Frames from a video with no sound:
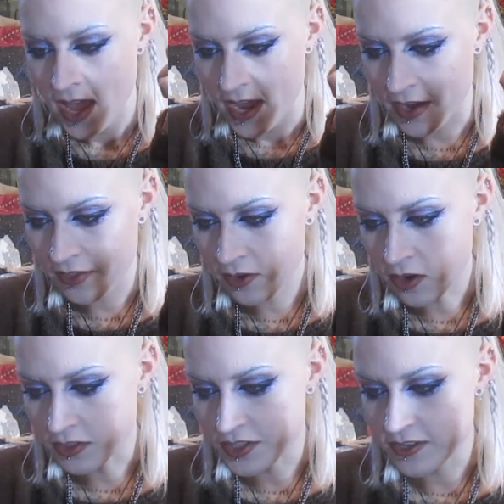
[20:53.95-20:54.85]
In other
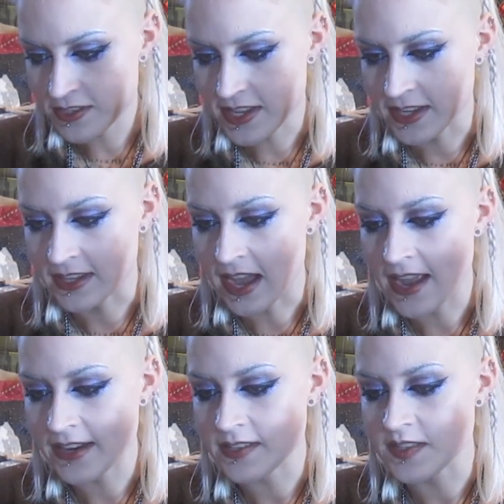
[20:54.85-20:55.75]
cultures, it
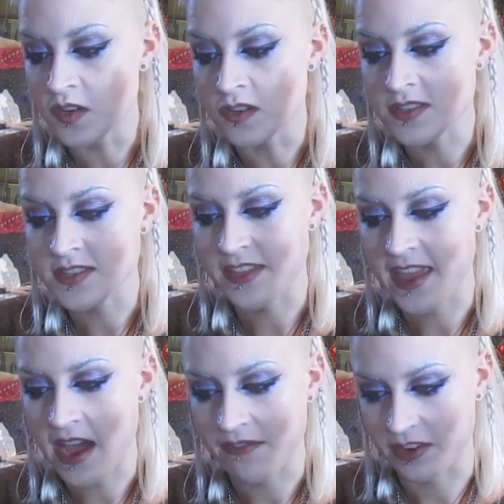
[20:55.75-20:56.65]
guided souls to
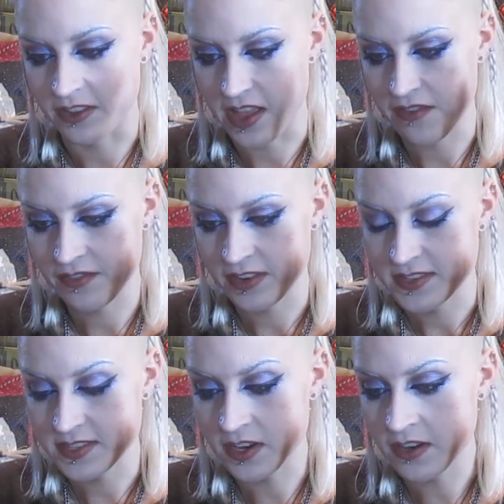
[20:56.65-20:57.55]
the afterlife,
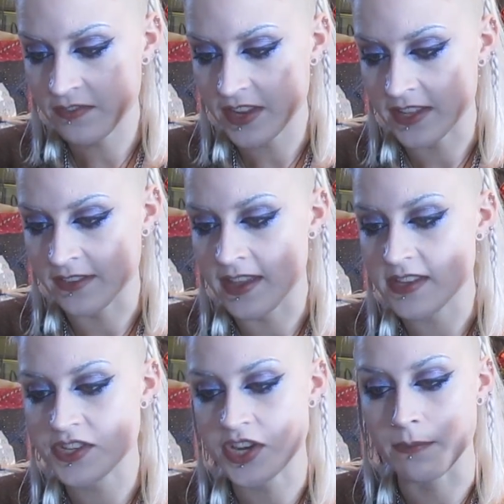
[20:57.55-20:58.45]
served in
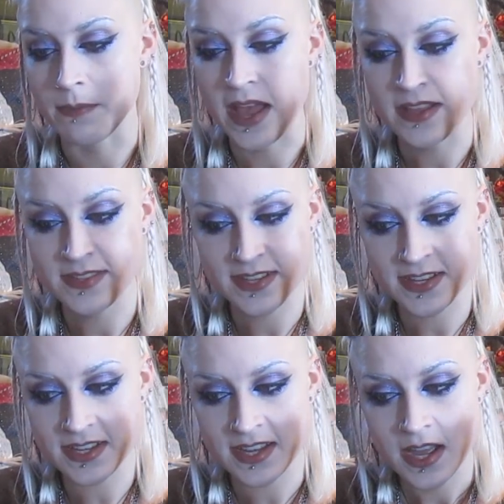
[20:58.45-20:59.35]

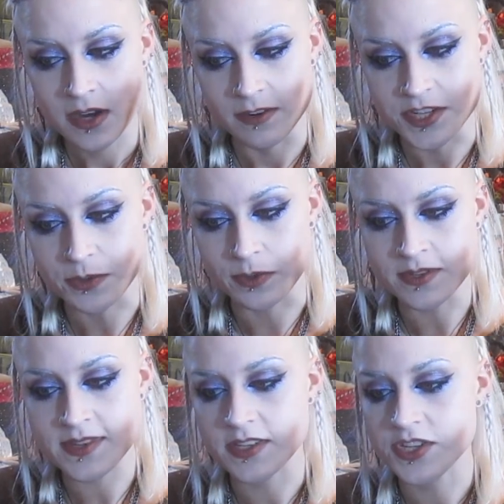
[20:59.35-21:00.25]
shamanistic
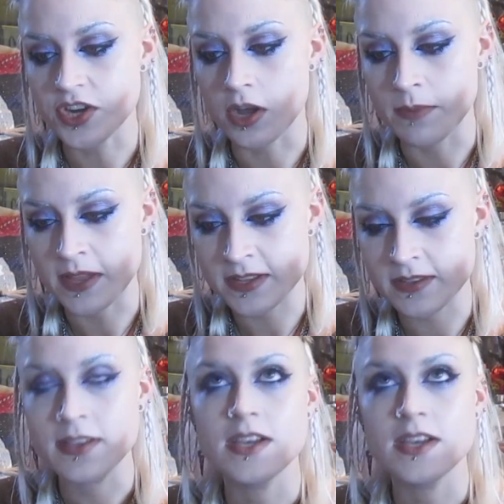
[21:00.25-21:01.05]
rituals, shaman,